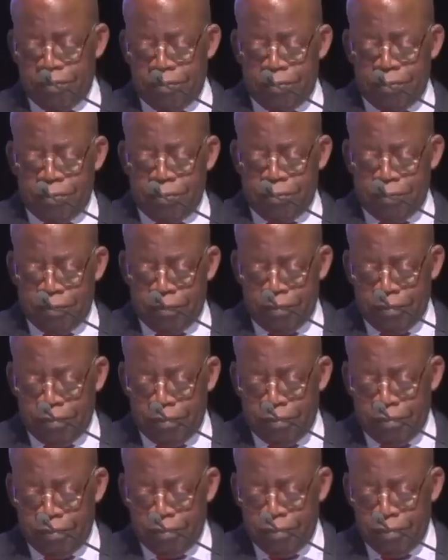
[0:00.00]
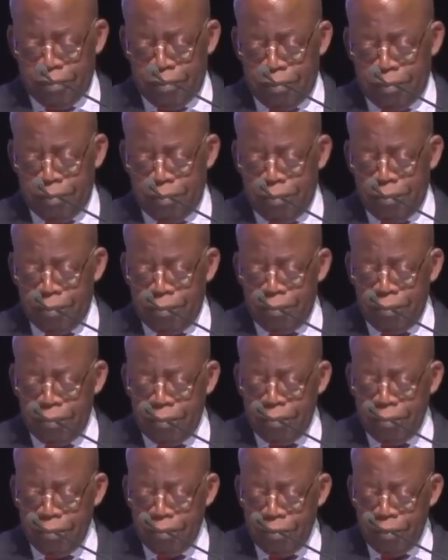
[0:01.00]

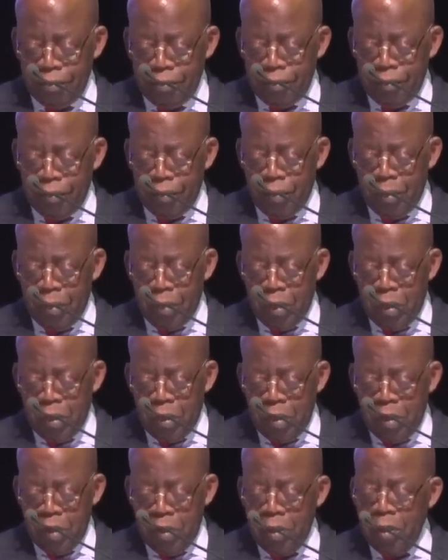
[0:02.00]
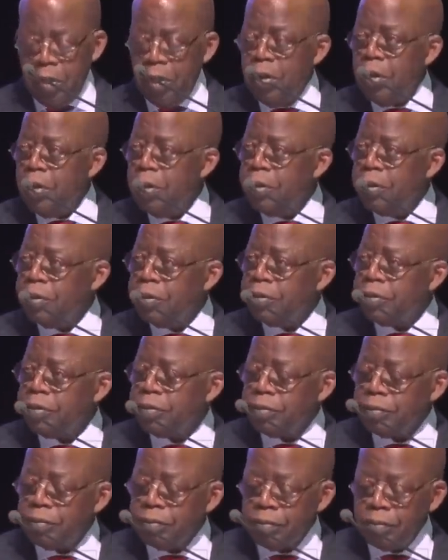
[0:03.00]

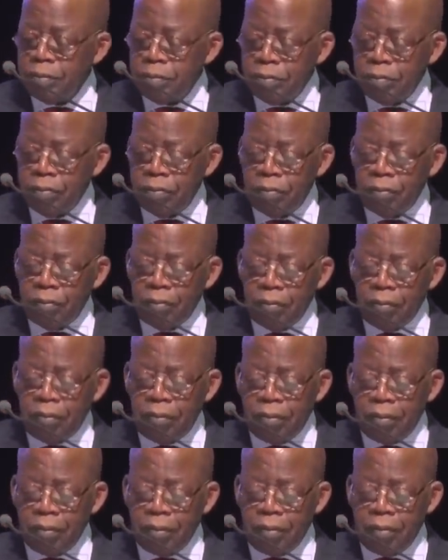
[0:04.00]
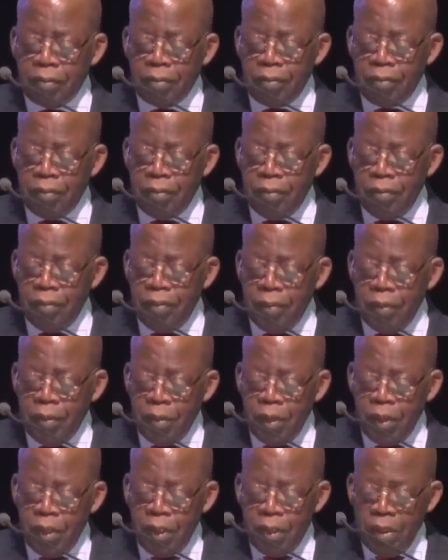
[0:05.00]

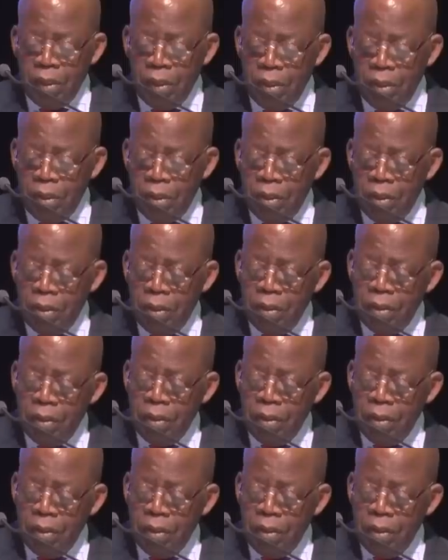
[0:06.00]
(silence)